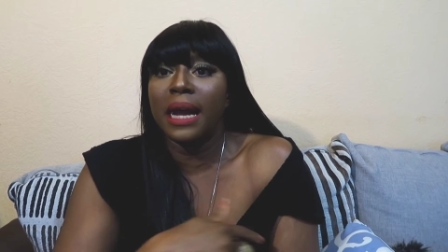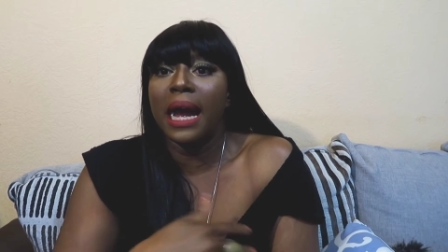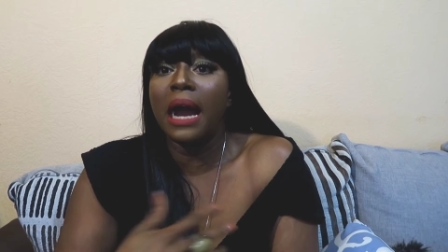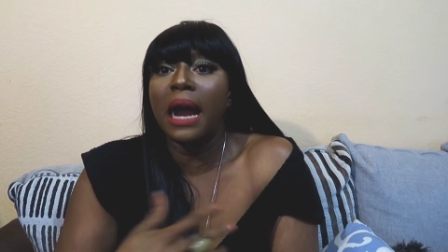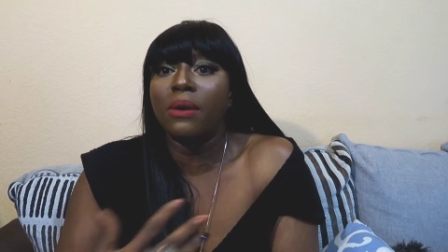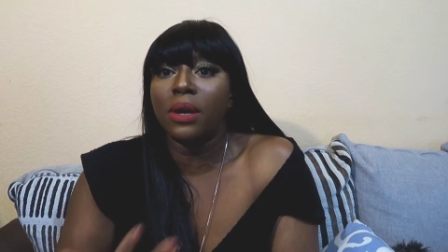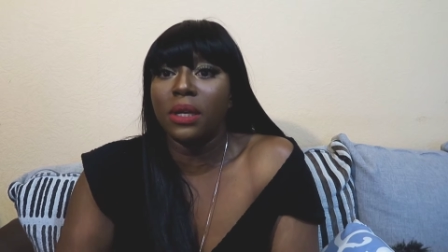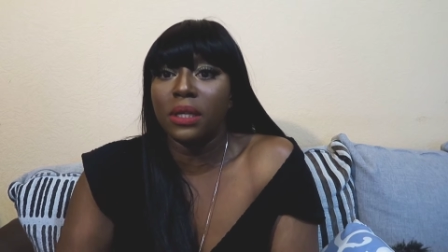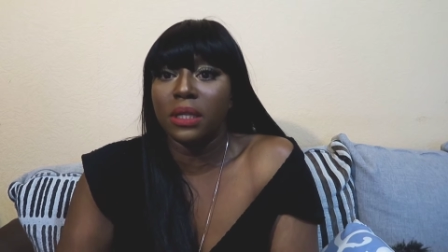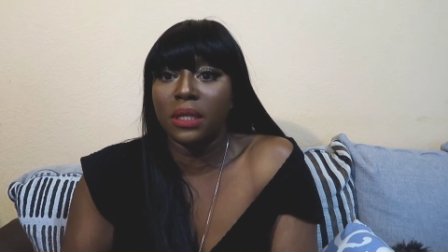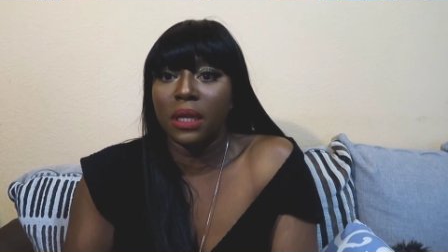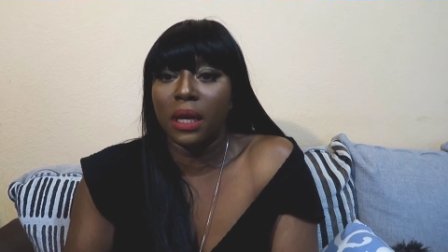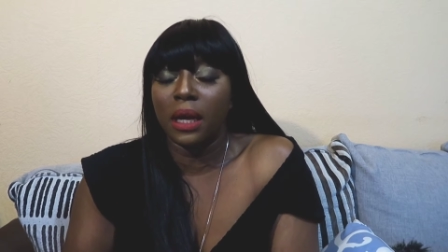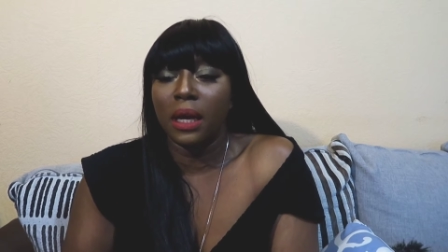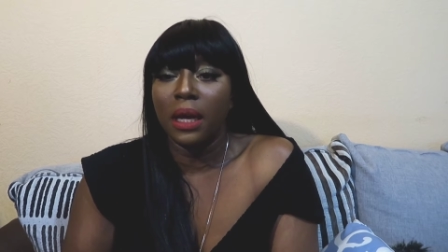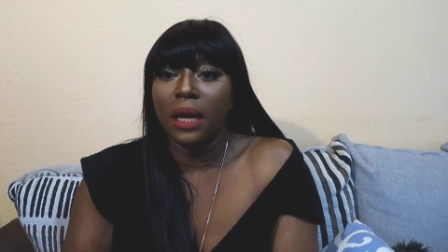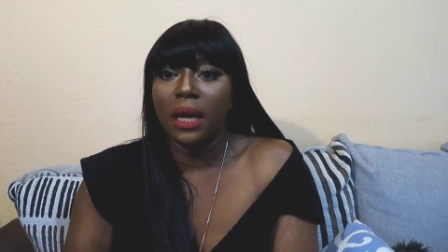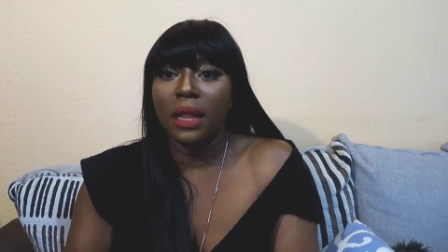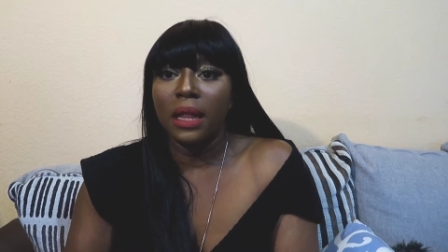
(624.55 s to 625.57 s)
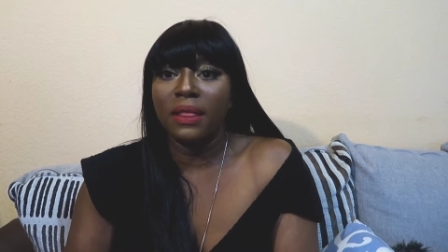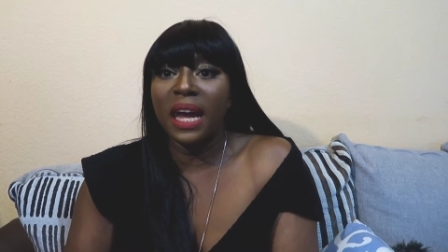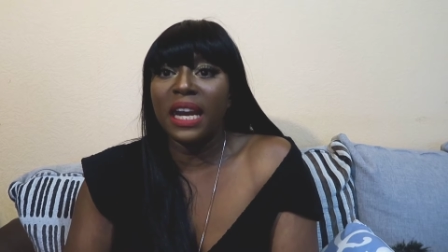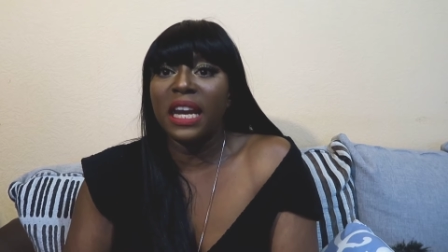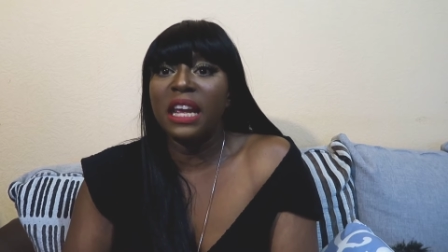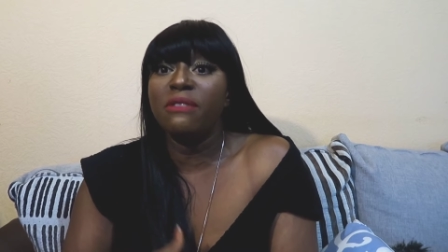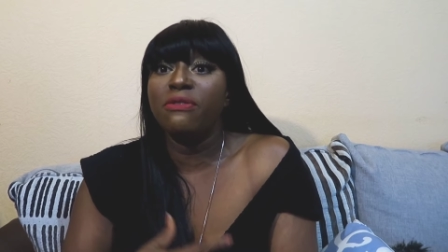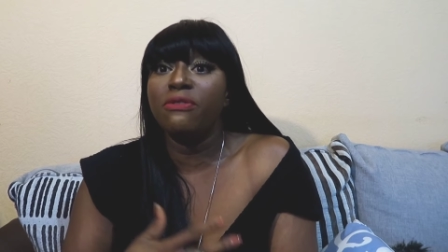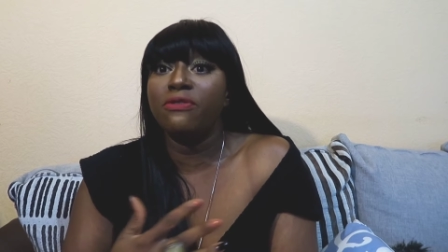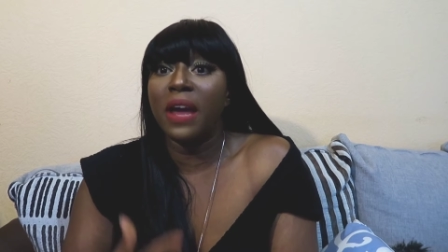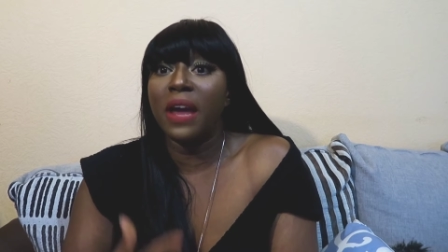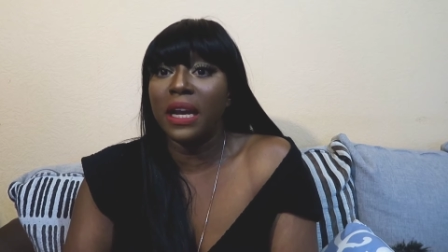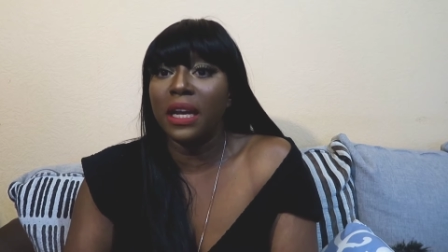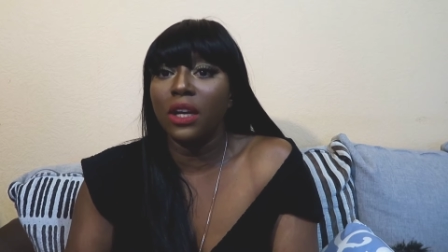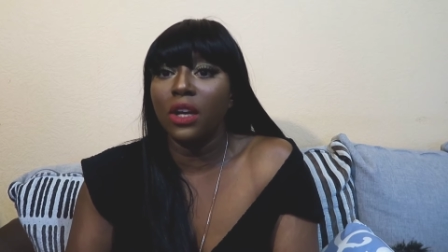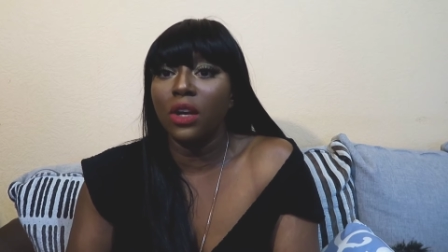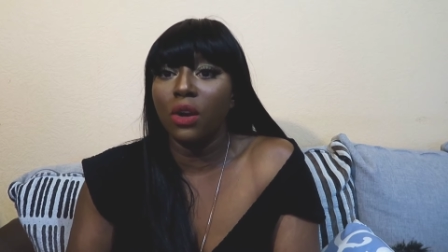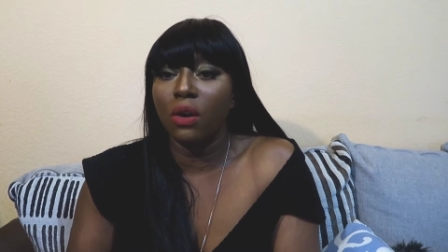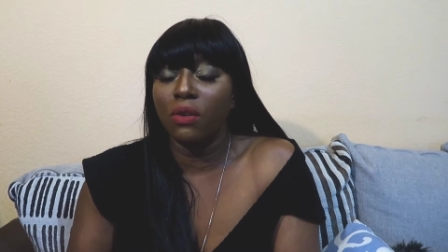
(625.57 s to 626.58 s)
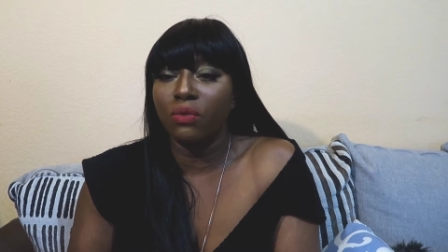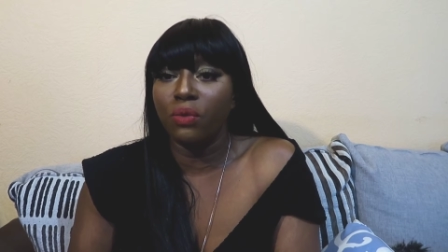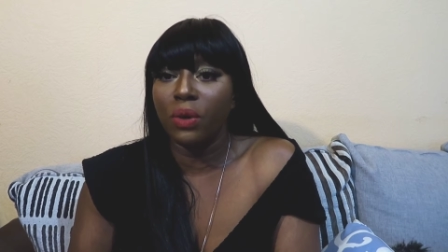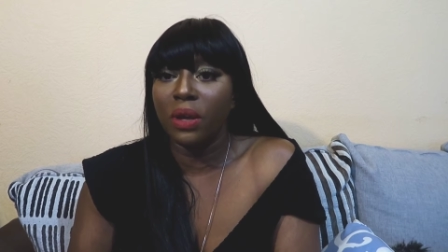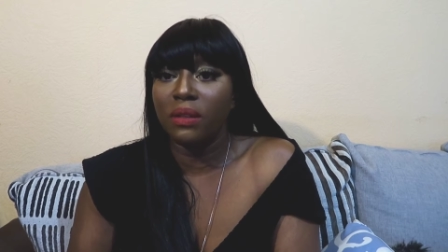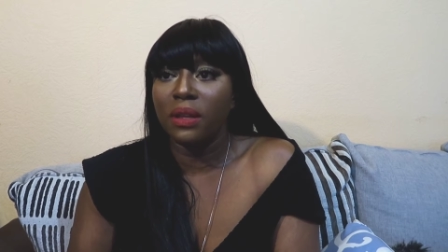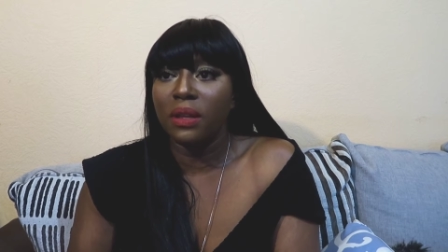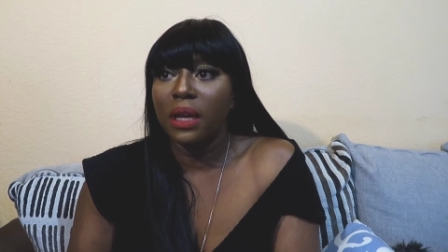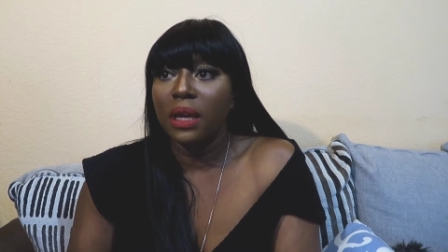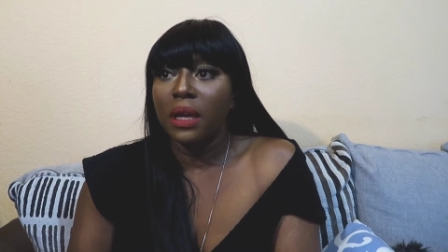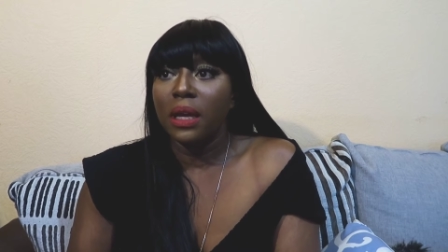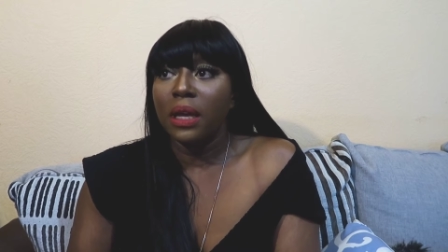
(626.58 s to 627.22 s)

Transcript: character that he fell in love with,